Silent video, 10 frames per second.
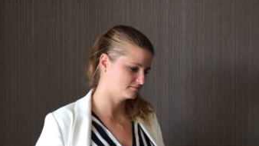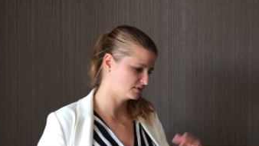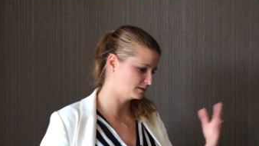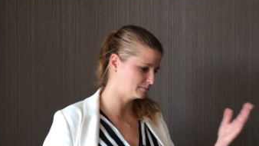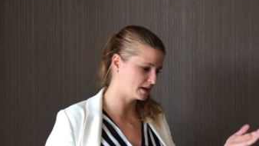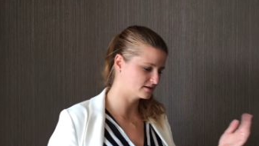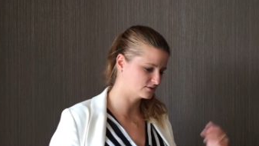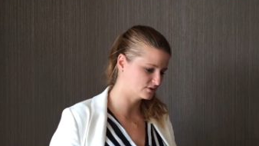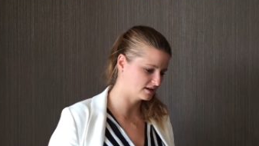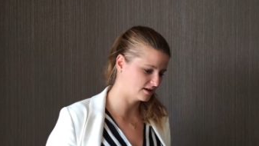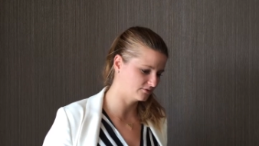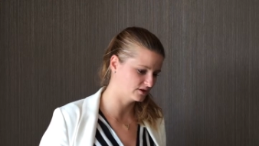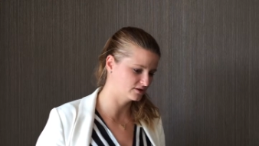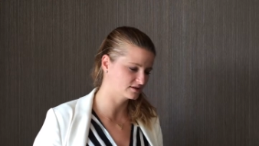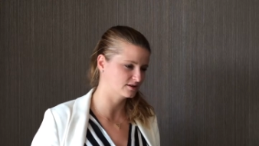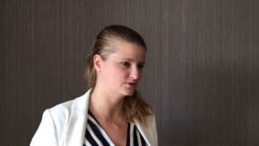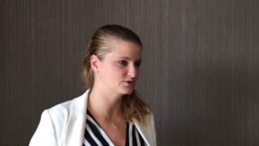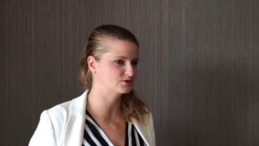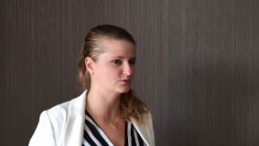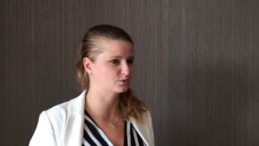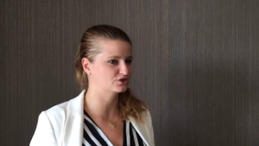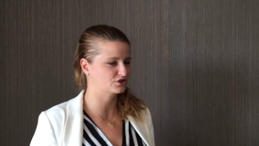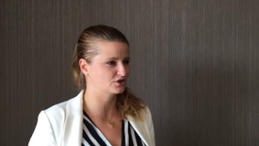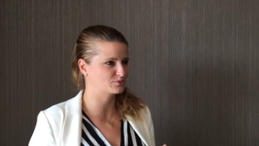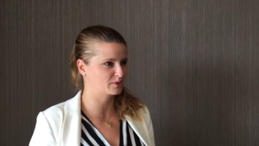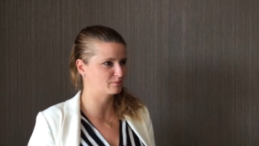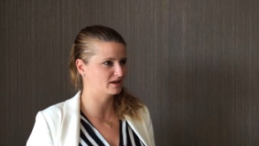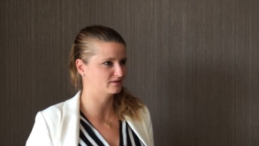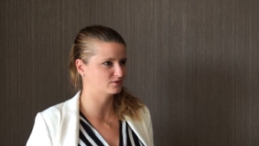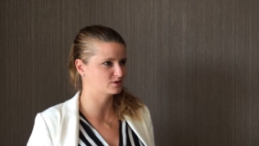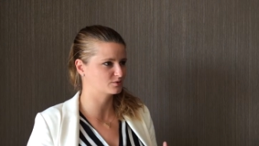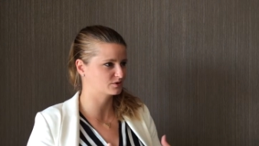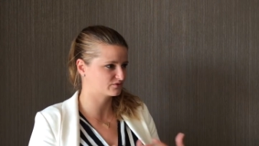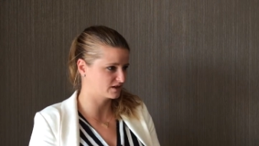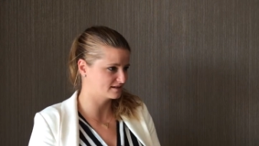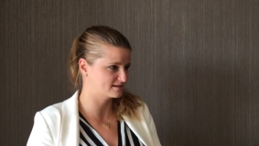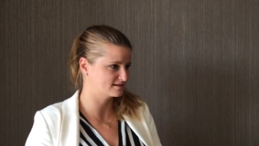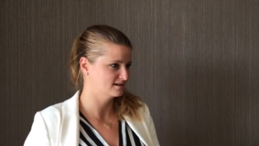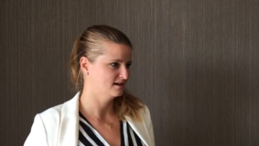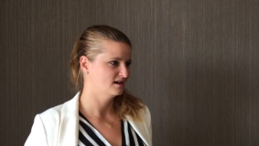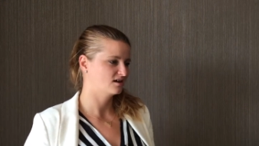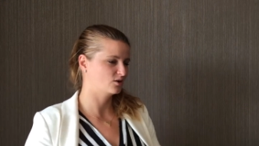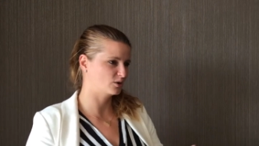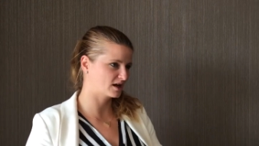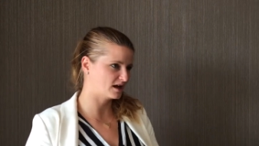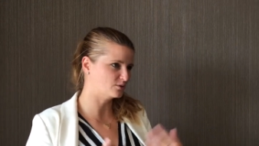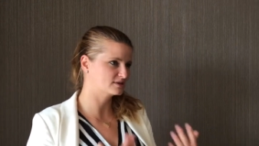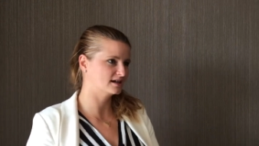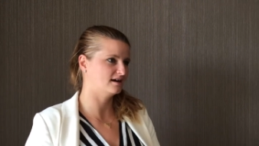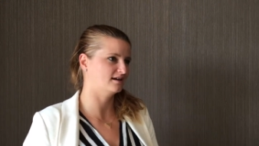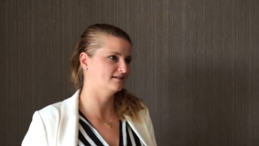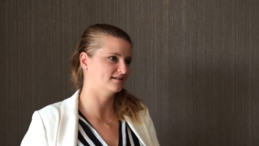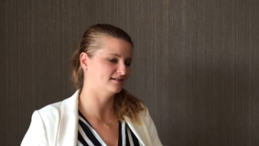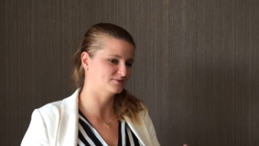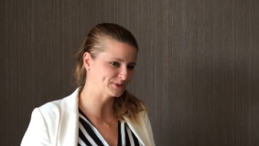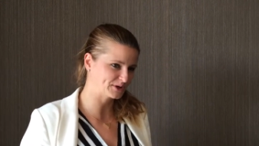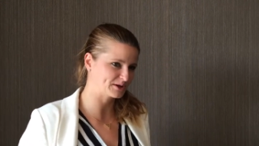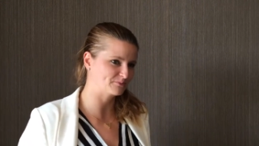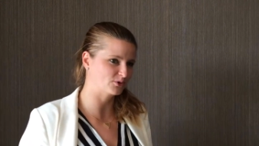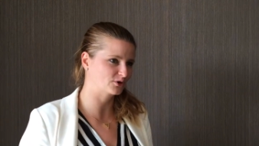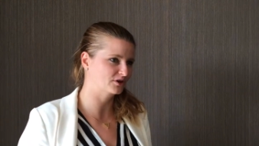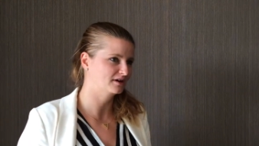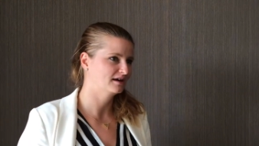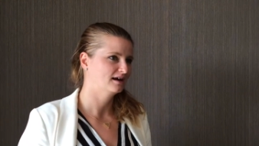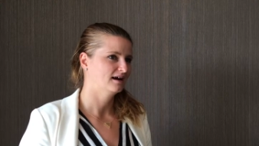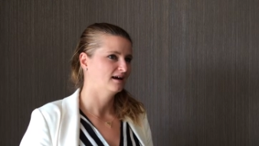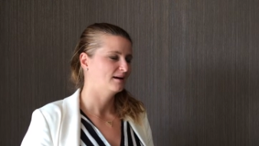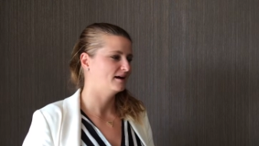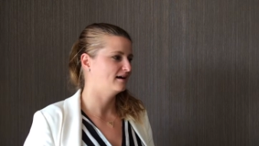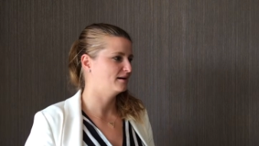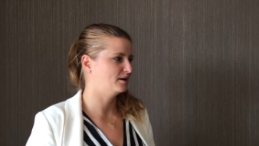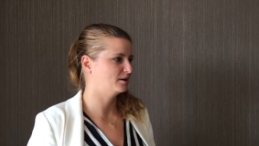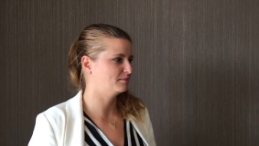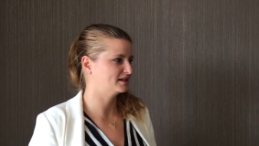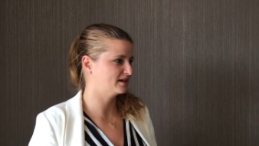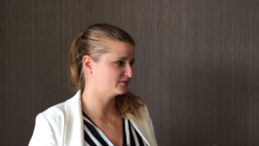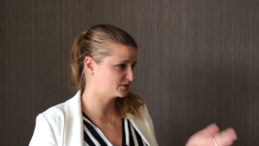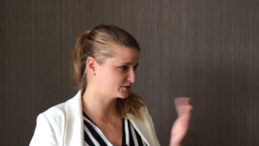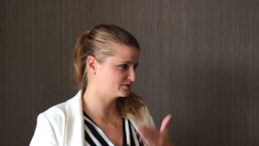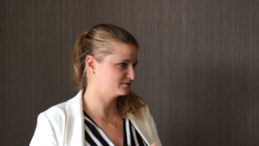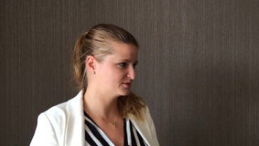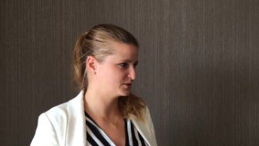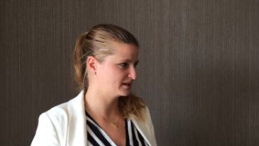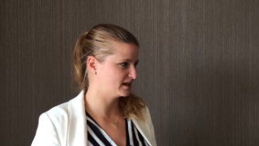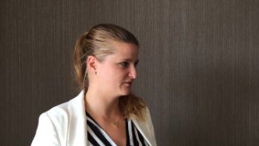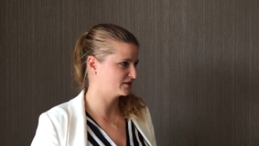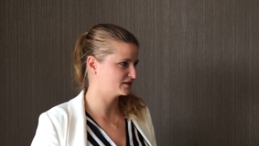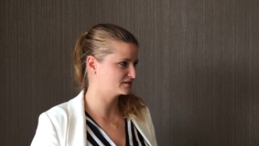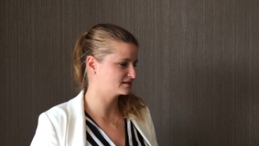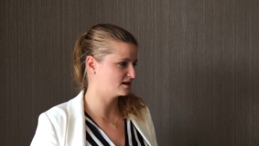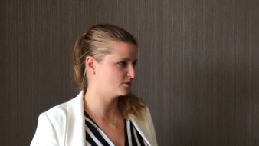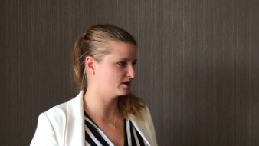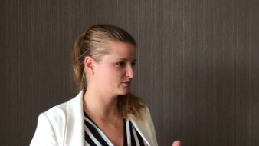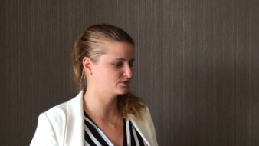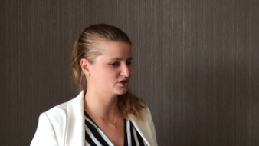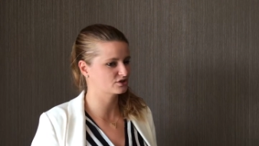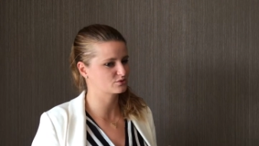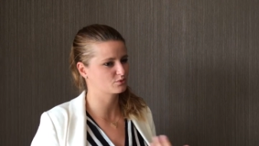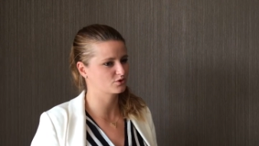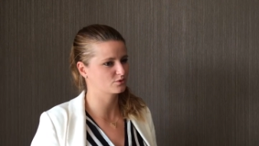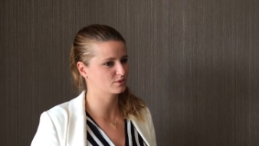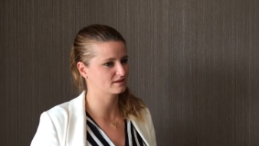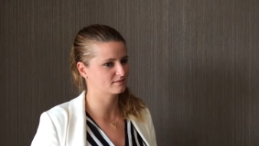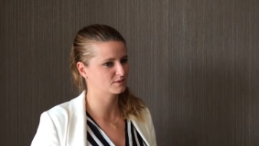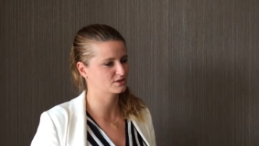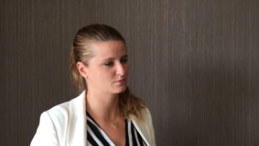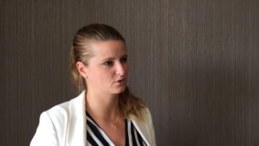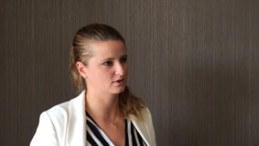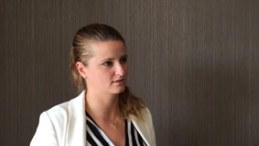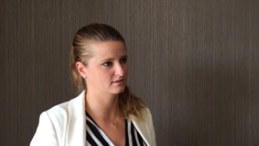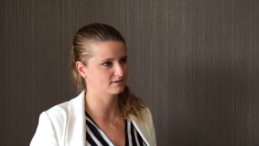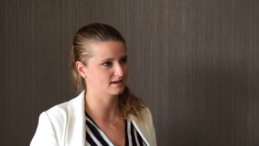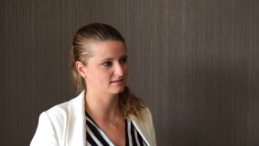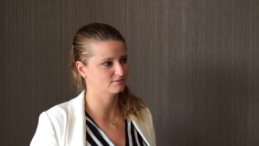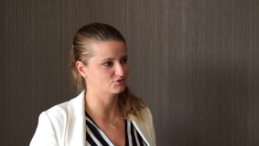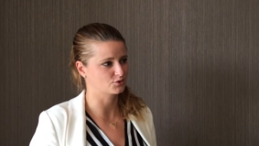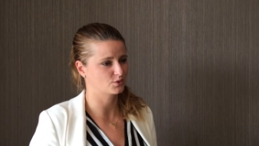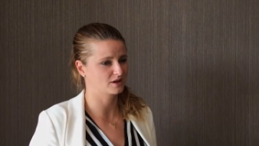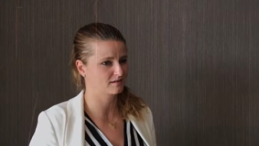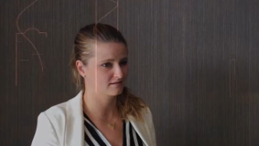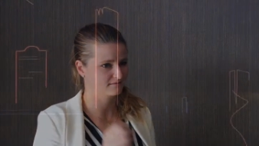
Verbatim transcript: in the past two and a half years. I used to recharge my batteries with friends, going outside and talking more. Uh, but after two and a half years, now I recharge more with with sport and drawing.